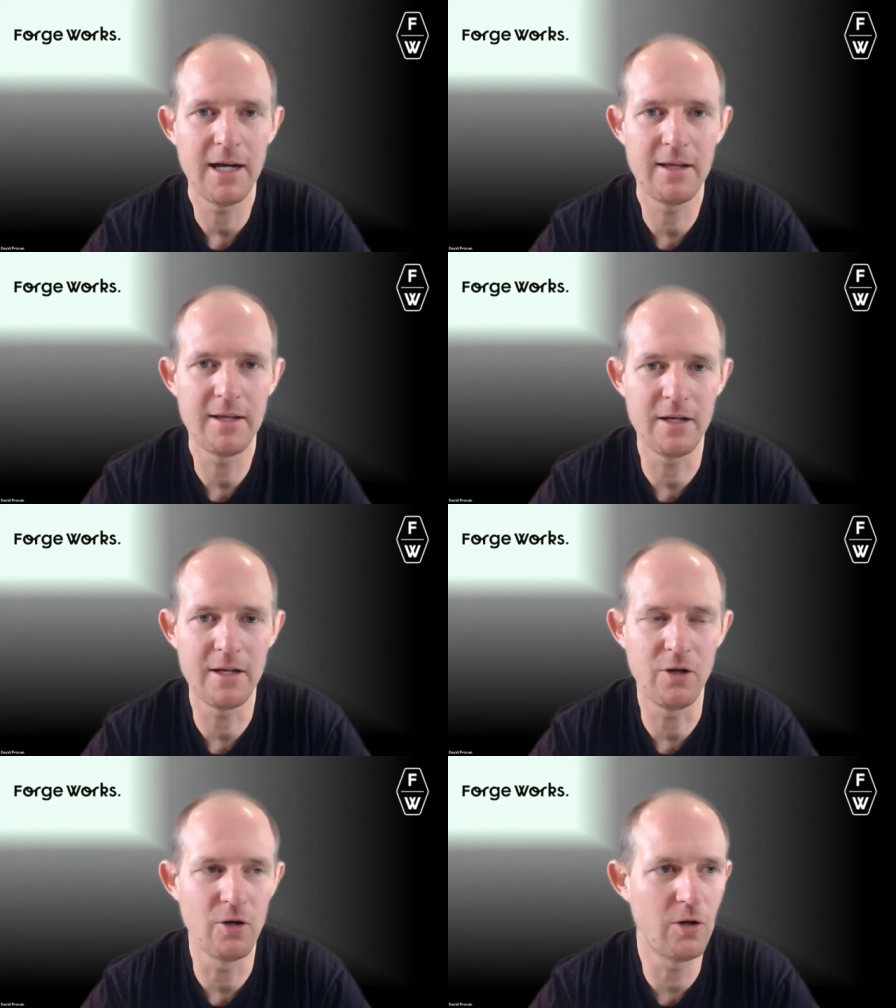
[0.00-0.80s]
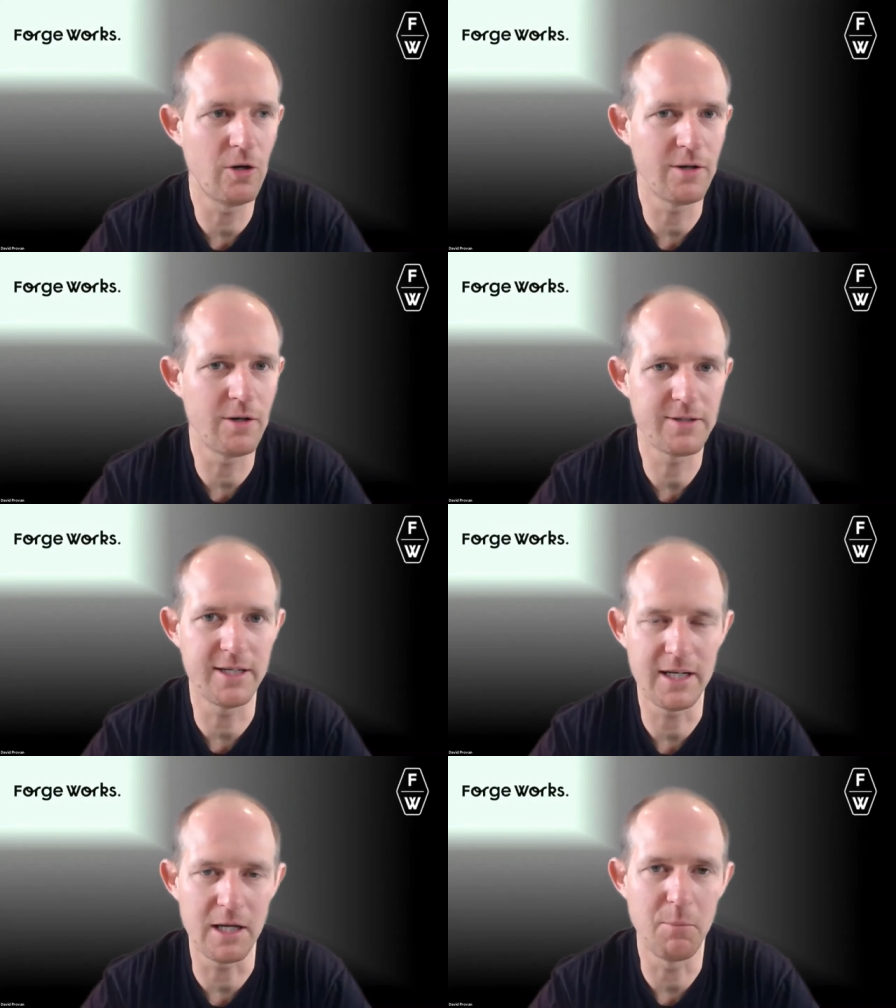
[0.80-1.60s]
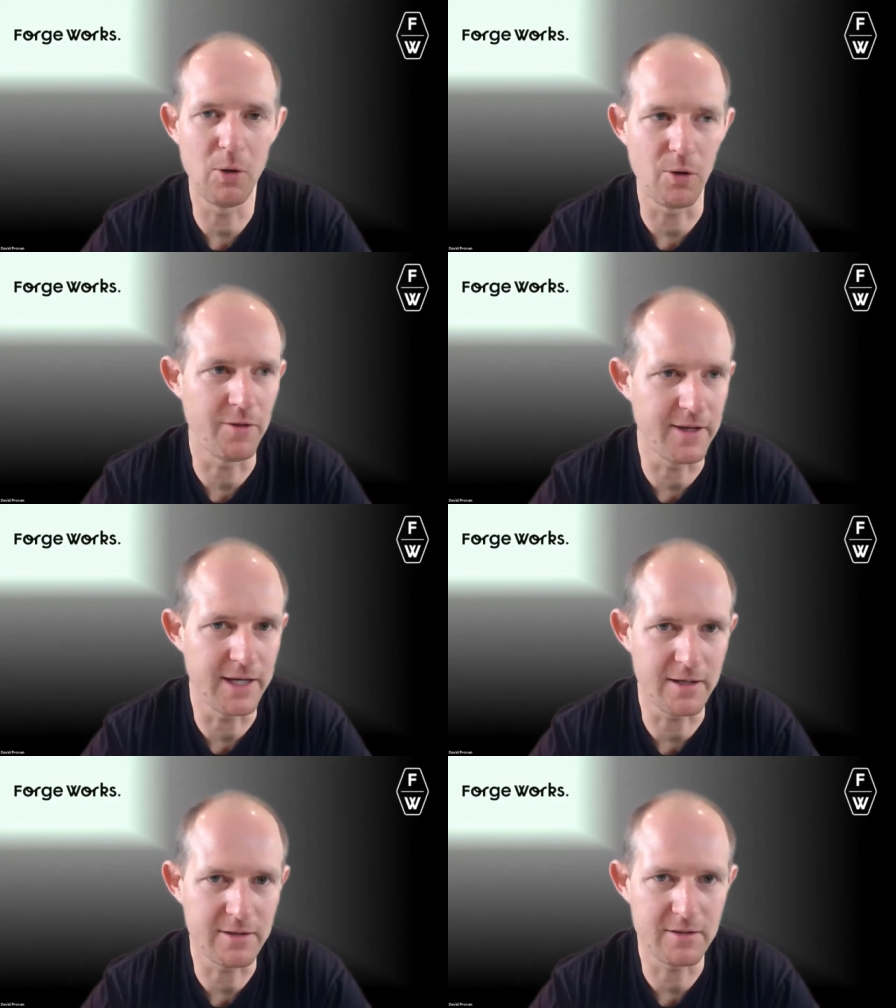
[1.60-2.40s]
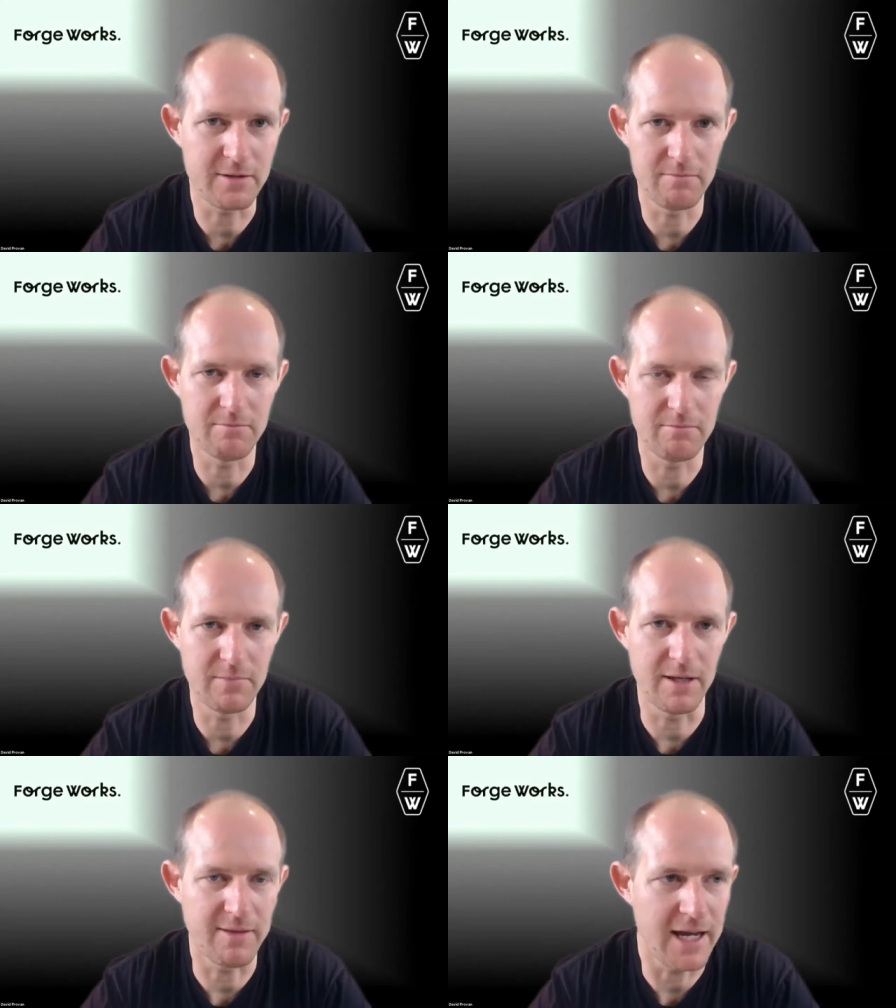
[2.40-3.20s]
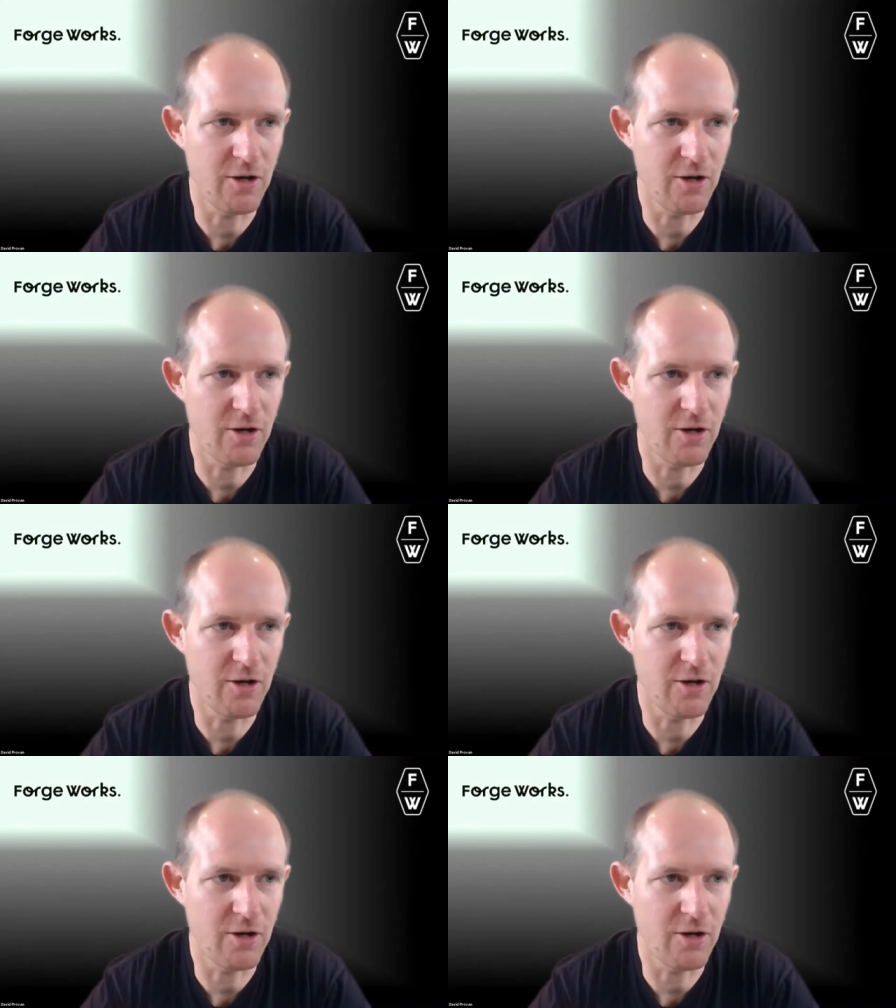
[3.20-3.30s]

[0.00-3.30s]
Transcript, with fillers: Either you're seeing important things that they're